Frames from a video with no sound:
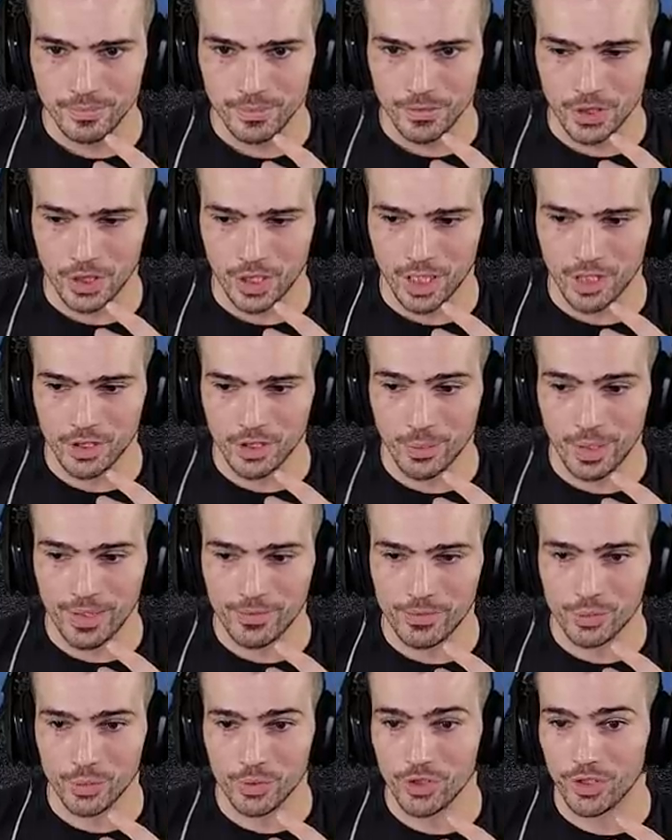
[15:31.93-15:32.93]
Uh, your way
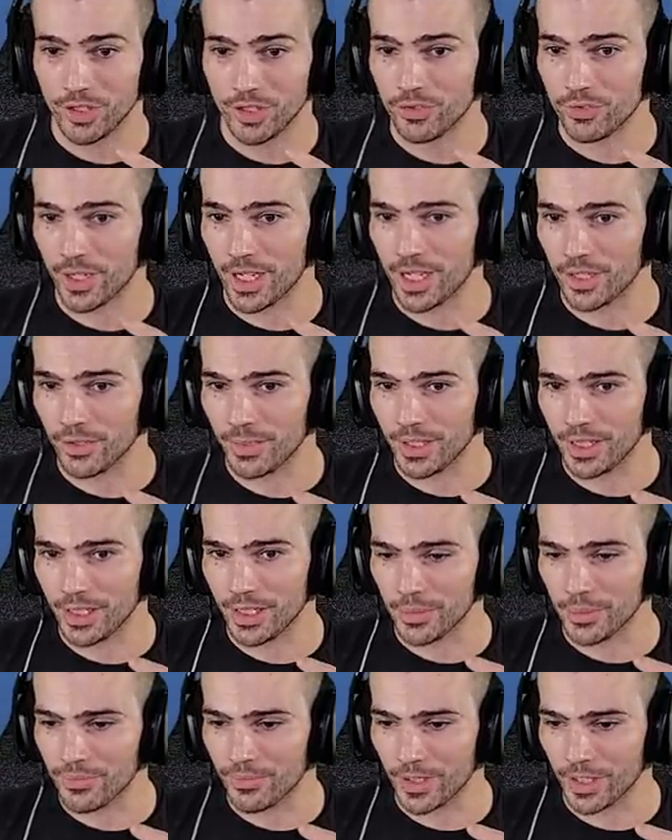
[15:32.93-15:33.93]
of switching to the triangle right there
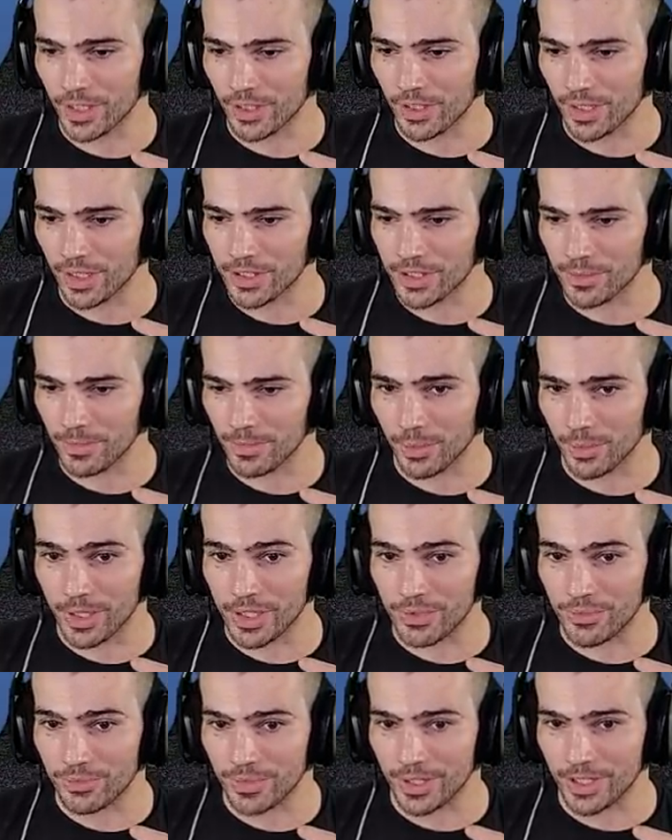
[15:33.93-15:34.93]
was fucking awesome, and the way
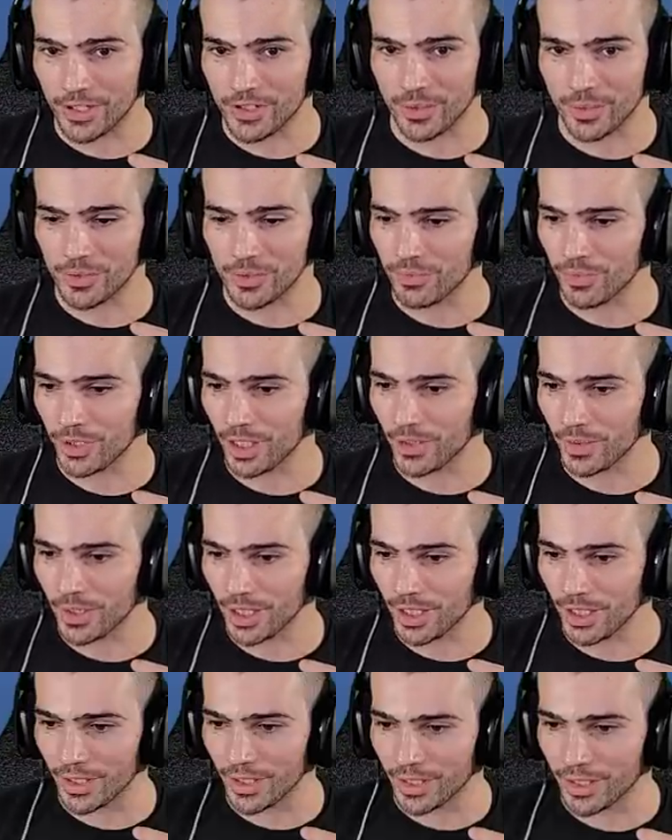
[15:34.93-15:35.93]
you finished it was really,
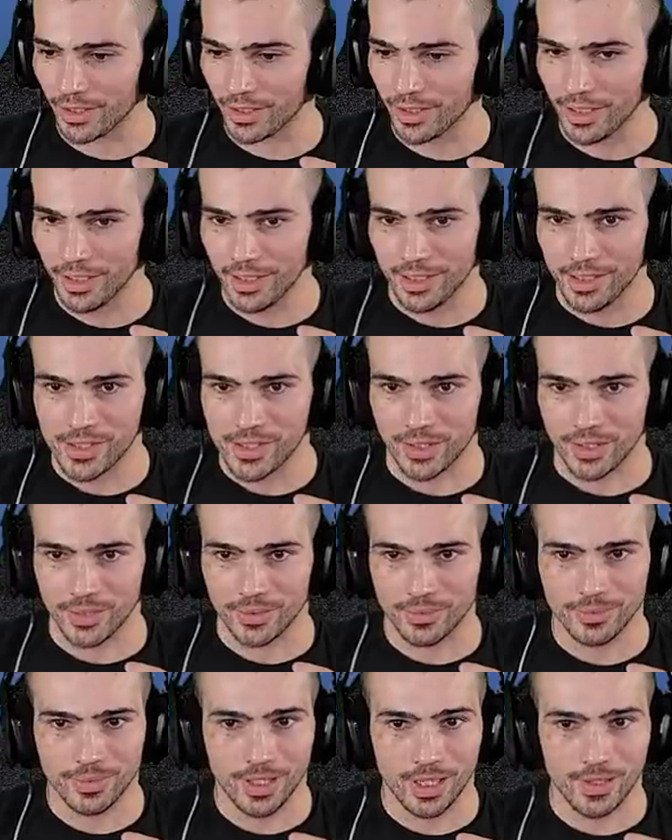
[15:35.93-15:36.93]
really good.
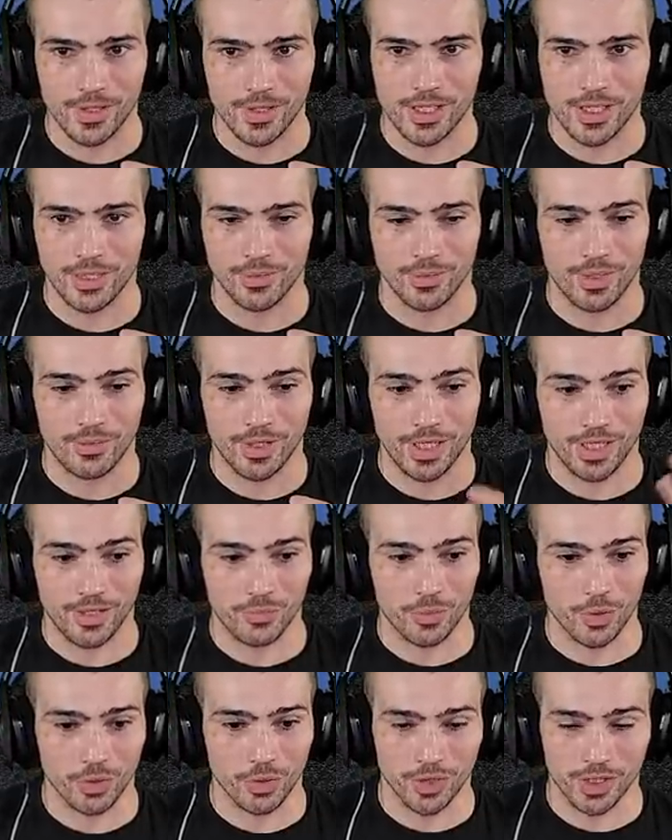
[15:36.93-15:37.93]
So, obviously, I don't have any
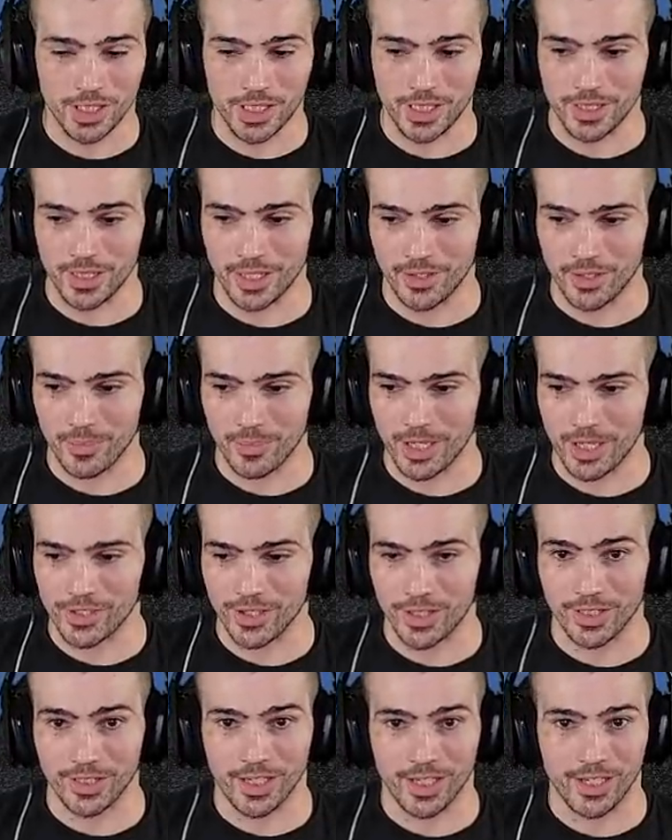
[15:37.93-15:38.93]
real critique there. You
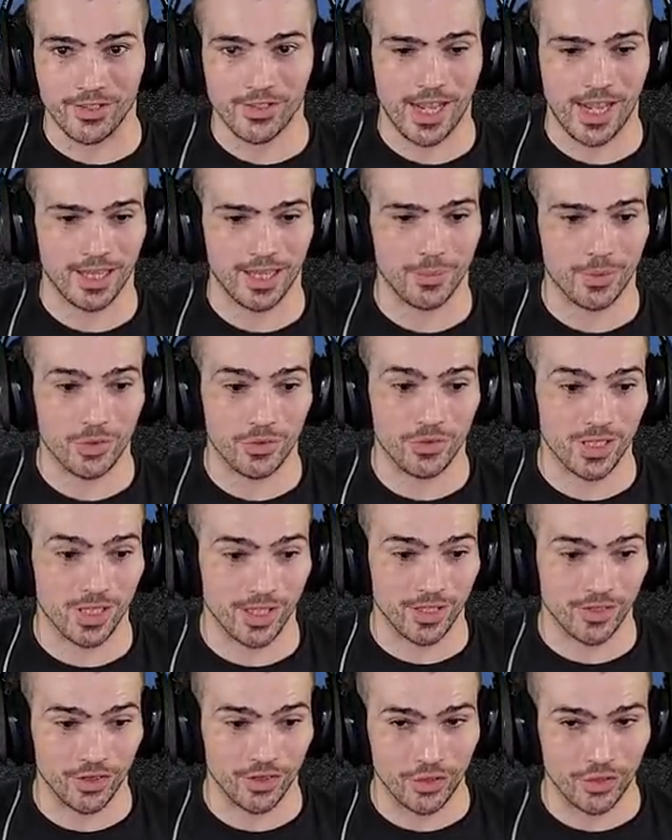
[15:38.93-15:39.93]
basically did exactly what you
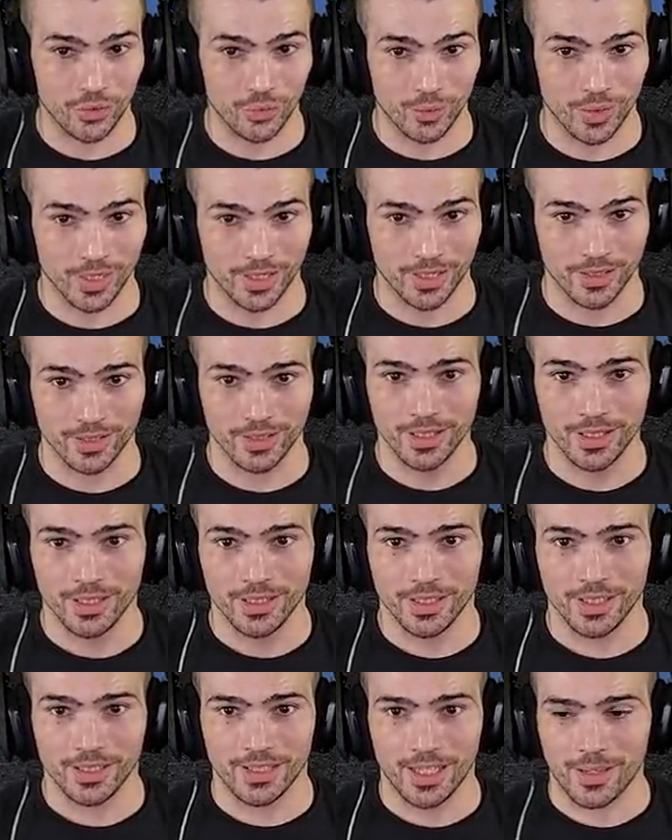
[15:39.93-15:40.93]
needed to do to win
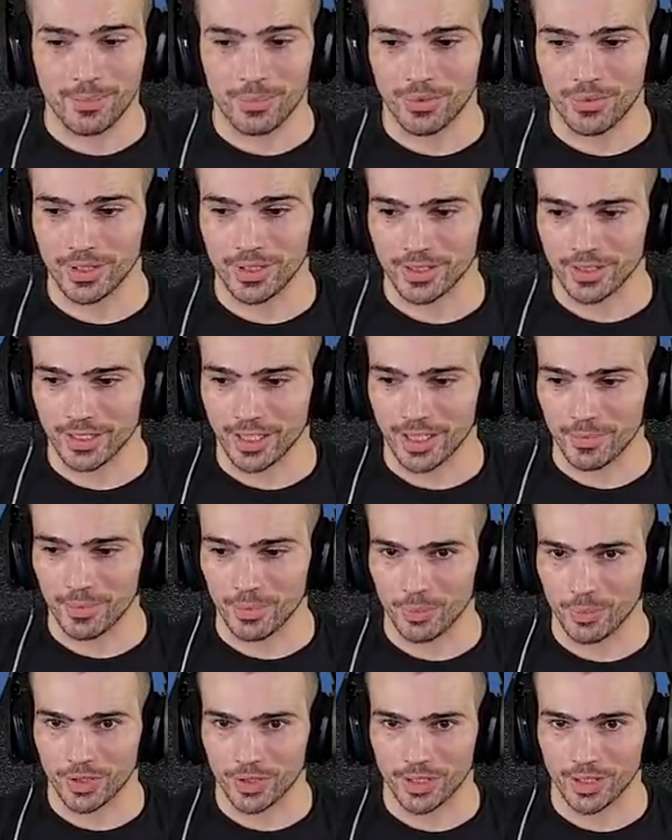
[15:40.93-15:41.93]
at that point in time,
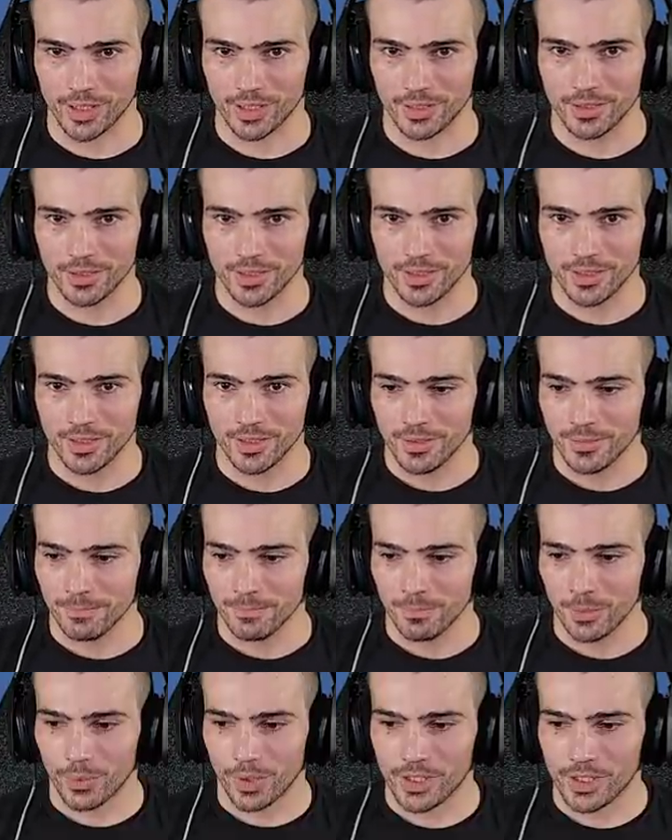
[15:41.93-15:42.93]
and we're going to
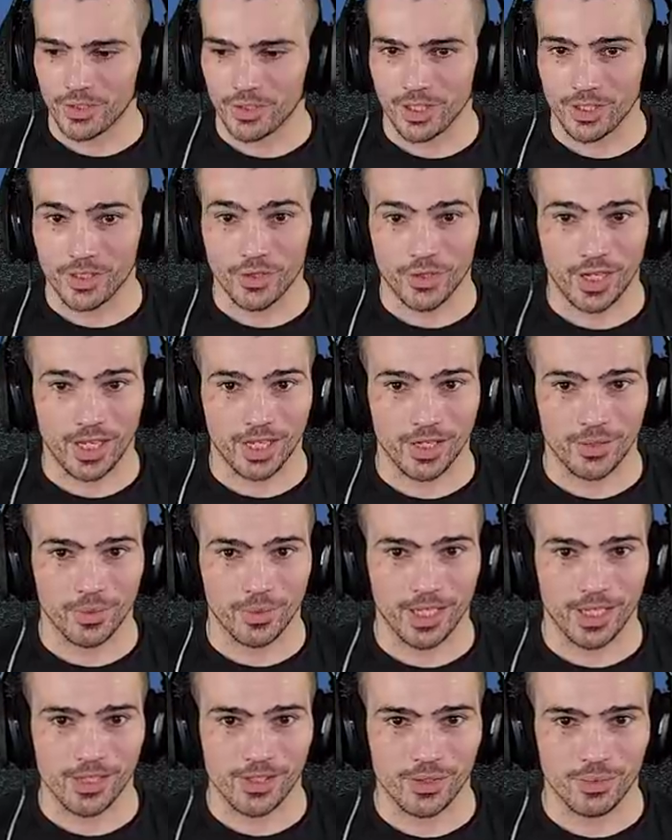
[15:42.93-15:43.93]
watch you get your hand
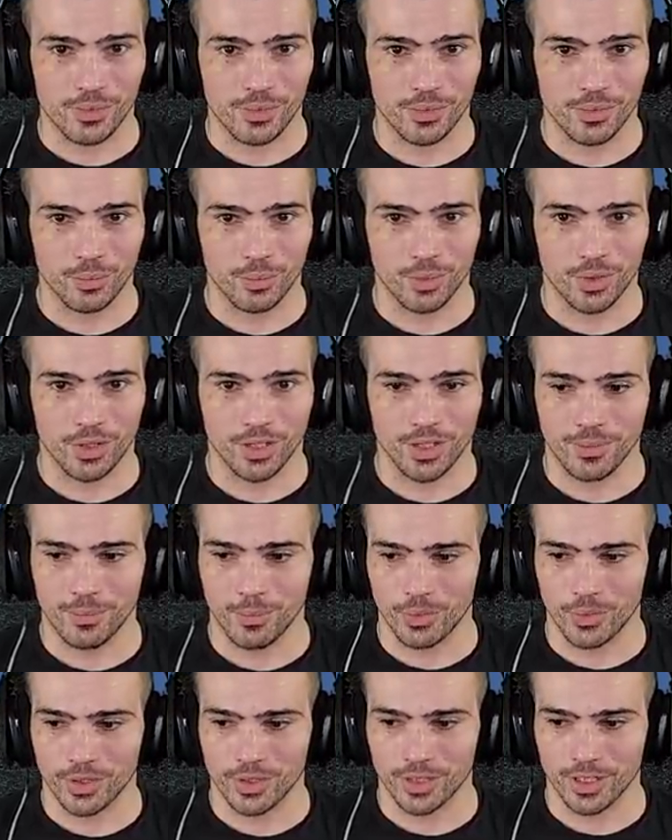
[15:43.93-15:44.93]
raised one
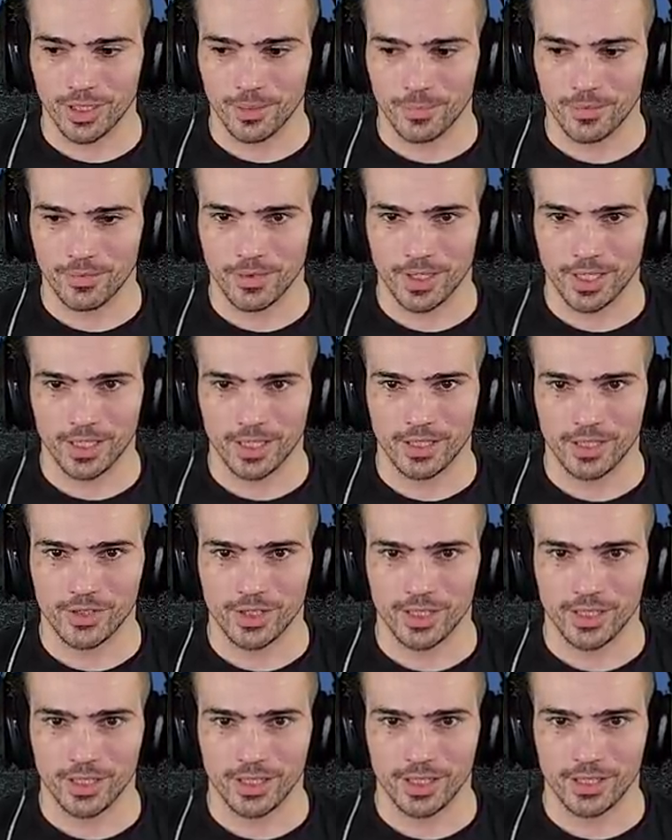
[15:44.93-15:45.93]
more time if I can
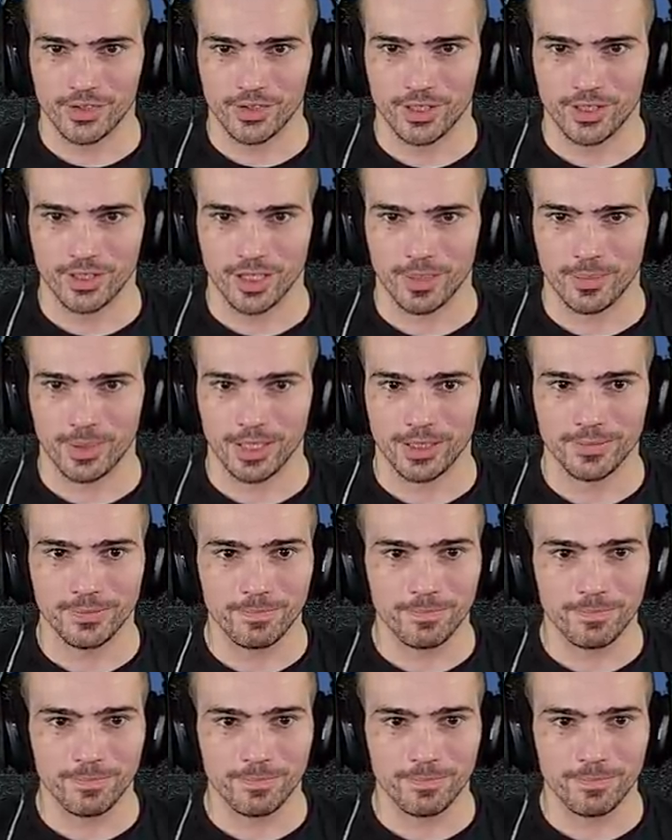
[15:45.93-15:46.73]
actually catch the timing.